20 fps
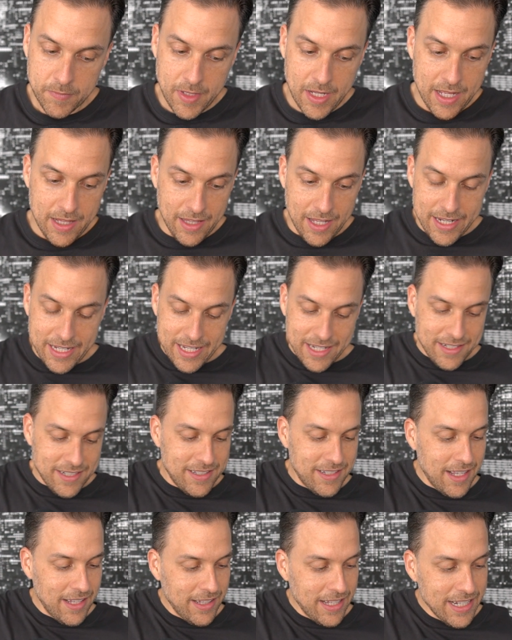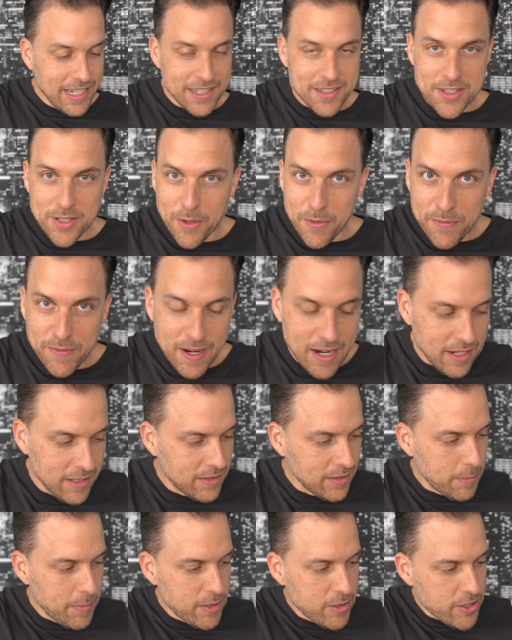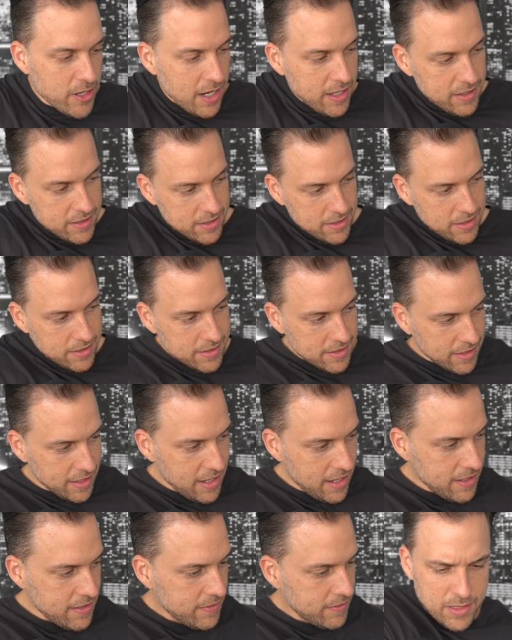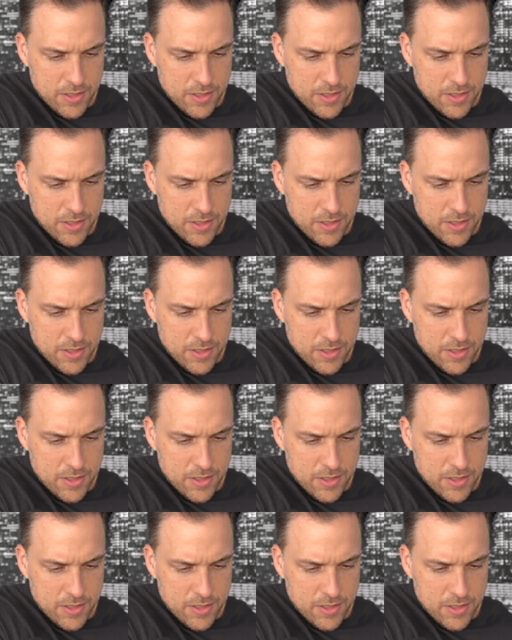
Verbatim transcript: I like it. I like it so far. Let me try this on skin.